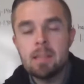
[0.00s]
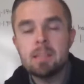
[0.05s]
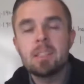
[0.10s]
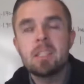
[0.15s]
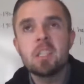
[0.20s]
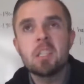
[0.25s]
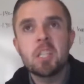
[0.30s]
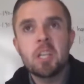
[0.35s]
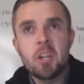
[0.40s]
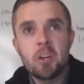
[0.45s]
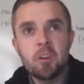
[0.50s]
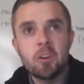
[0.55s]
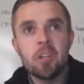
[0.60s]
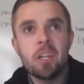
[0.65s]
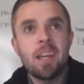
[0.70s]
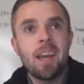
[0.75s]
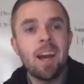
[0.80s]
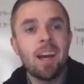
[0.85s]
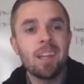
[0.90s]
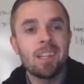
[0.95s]
He's
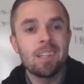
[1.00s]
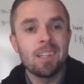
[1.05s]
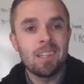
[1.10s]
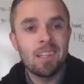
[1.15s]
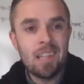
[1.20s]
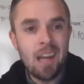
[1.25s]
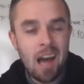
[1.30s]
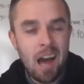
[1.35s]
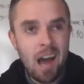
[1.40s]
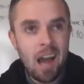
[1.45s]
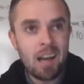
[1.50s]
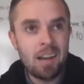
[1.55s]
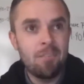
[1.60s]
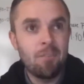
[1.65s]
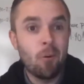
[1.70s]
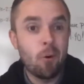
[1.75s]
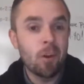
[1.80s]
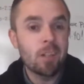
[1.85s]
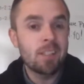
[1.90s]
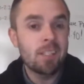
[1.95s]
literally a
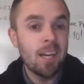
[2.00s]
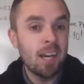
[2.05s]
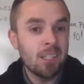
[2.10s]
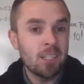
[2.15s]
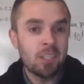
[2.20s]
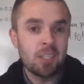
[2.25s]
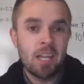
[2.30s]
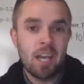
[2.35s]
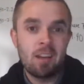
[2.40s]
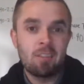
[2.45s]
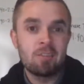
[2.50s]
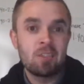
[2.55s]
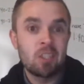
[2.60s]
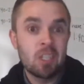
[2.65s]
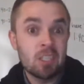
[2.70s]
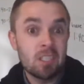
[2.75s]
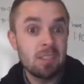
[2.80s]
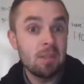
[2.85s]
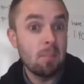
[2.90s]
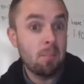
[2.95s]
lock for a
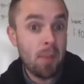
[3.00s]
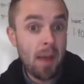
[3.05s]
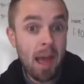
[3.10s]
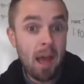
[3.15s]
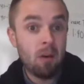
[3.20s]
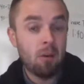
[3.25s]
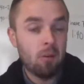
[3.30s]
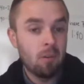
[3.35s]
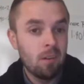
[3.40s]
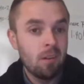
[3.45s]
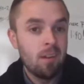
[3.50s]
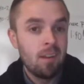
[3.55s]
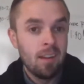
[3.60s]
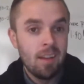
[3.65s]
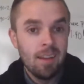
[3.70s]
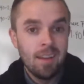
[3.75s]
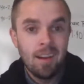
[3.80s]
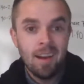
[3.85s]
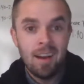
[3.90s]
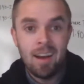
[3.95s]
touchdown, just about.
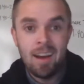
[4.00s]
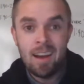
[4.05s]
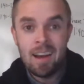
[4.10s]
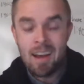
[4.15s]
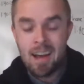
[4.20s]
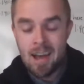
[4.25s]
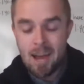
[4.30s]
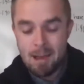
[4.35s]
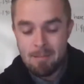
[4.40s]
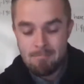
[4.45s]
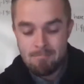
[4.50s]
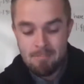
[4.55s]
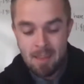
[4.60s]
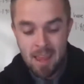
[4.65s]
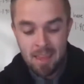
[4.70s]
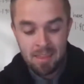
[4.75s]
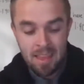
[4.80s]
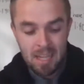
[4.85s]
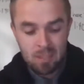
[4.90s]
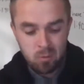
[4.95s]

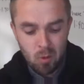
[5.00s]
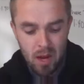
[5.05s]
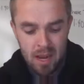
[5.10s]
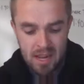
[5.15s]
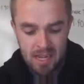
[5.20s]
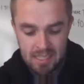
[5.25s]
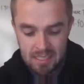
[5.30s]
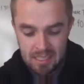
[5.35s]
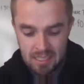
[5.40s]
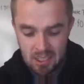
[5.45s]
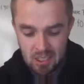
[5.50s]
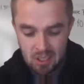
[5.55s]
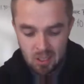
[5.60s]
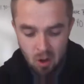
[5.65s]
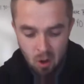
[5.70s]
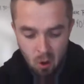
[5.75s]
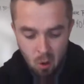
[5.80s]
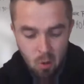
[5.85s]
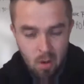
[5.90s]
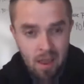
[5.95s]
And that's why
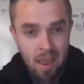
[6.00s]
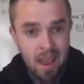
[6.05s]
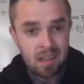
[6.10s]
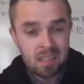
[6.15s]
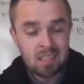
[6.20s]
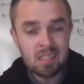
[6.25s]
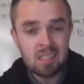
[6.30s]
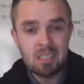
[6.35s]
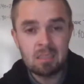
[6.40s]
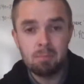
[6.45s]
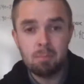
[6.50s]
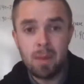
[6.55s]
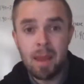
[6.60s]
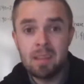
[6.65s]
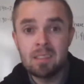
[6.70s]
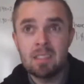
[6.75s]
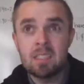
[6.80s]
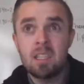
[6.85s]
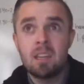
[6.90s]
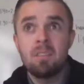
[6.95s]
he's so
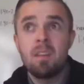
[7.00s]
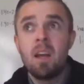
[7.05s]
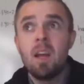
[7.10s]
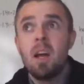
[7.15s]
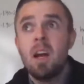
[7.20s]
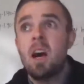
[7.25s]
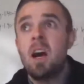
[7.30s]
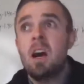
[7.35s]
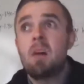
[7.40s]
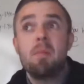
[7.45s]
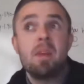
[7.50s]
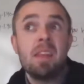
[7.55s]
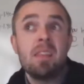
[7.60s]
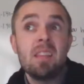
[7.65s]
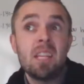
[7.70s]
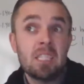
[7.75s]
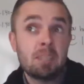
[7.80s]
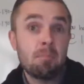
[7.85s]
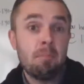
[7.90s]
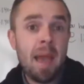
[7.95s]
expensive.
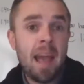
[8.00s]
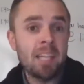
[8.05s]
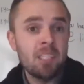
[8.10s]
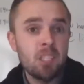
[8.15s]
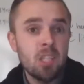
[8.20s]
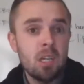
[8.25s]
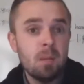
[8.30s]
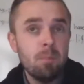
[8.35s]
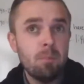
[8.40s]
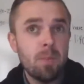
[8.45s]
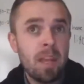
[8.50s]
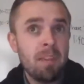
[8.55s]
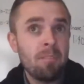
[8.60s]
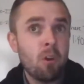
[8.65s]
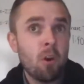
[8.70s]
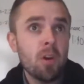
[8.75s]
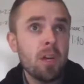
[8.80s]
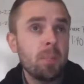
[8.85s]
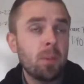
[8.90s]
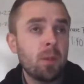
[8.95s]
In this matchup,
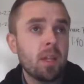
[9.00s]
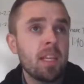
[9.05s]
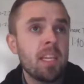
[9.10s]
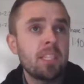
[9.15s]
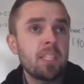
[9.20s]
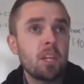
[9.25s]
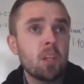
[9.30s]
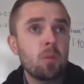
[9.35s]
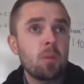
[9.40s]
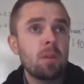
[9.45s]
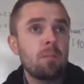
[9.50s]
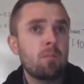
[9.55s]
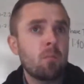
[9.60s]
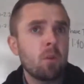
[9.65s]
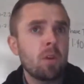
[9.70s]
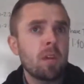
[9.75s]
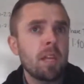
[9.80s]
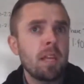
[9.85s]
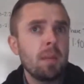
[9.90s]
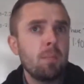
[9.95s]
they've already played each other
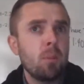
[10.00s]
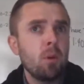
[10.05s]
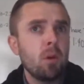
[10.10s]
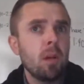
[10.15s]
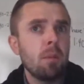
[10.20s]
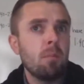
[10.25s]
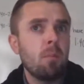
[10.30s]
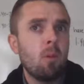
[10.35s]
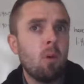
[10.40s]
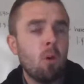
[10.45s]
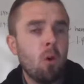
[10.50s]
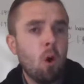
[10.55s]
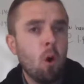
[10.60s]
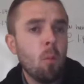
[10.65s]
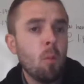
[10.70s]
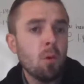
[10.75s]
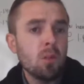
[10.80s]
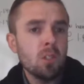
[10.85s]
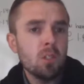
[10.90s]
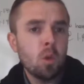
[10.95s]
before, and he put up
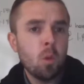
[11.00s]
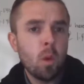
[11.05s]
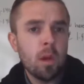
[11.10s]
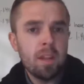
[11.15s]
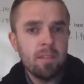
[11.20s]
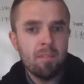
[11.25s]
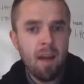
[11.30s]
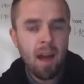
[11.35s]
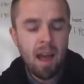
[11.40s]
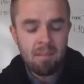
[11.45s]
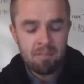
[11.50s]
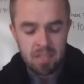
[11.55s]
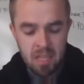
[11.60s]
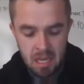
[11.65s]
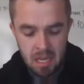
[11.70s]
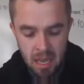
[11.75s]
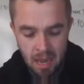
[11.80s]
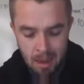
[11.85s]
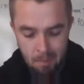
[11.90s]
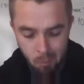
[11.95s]
almost 25
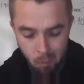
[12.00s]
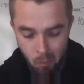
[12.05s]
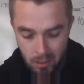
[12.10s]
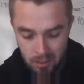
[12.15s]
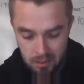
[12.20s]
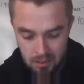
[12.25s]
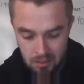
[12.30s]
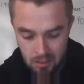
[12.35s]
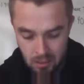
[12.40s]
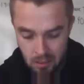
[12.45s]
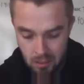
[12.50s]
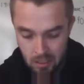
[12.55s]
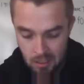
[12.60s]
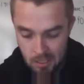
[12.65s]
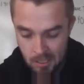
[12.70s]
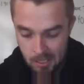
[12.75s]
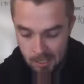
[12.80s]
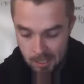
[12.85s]
DK points.